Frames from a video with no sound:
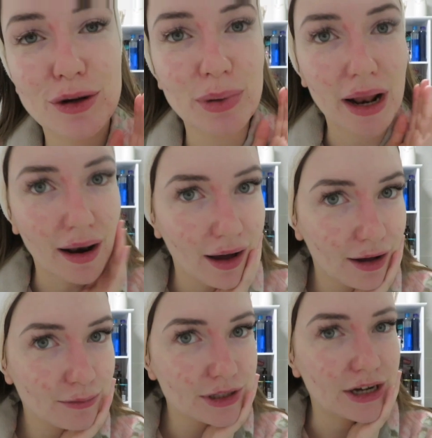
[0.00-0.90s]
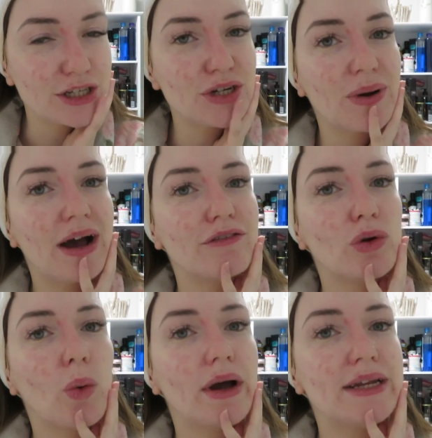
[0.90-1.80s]
don't be alarmed, I do have
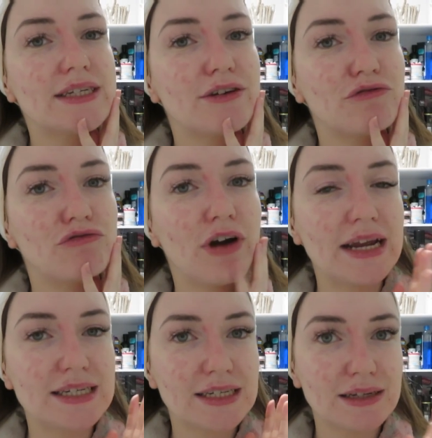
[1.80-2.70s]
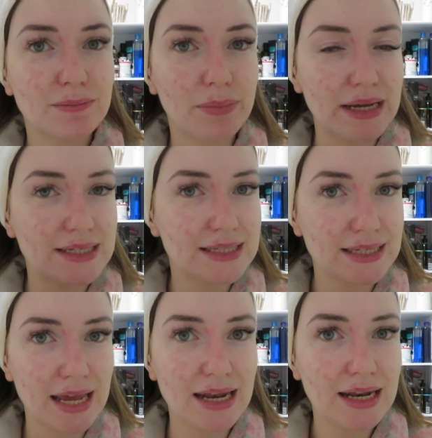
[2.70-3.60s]
quite red base
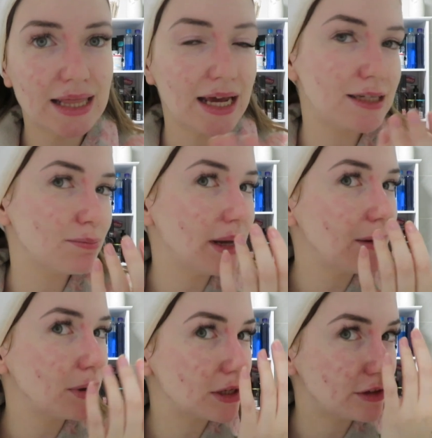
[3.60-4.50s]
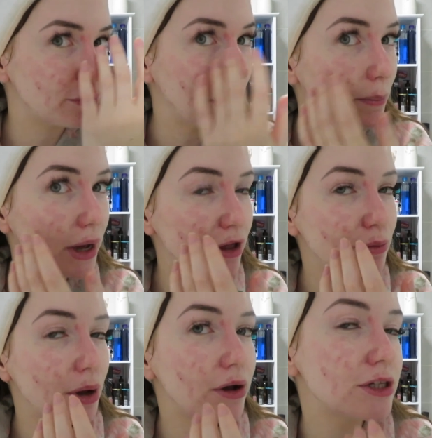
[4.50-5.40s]
skin. That is mainly because of my
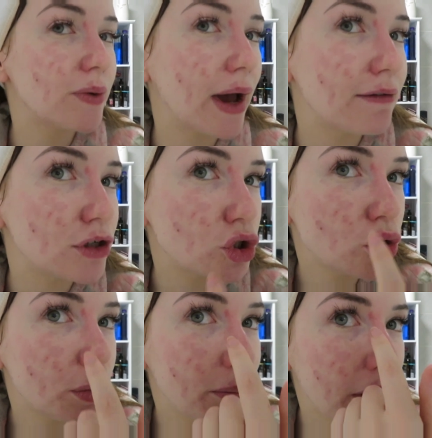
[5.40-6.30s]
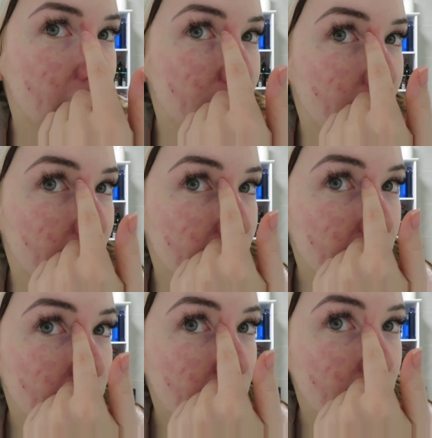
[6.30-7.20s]
birthmark. So I have a strawberry birthmark
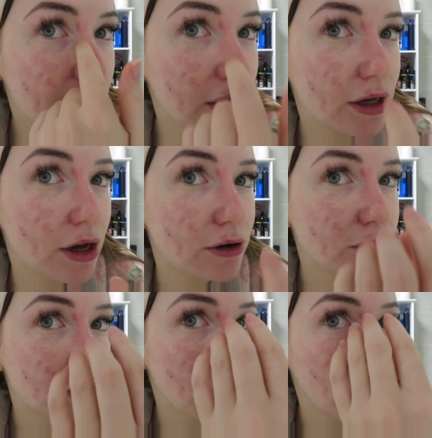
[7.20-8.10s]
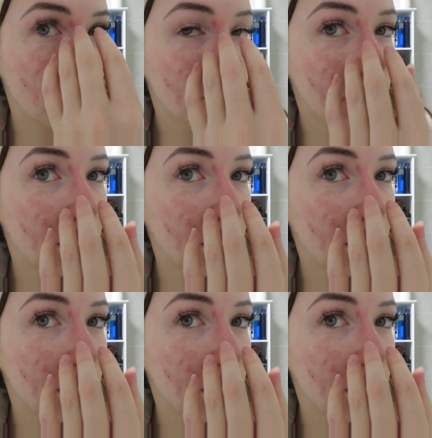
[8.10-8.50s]
that goes on